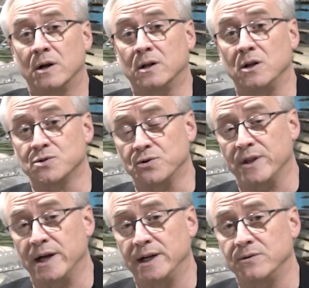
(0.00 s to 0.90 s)
closer to
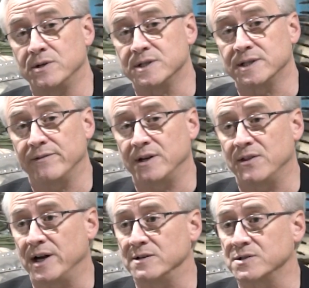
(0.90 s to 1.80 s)
that
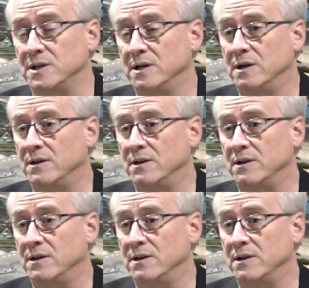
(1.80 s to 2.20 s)
$170,000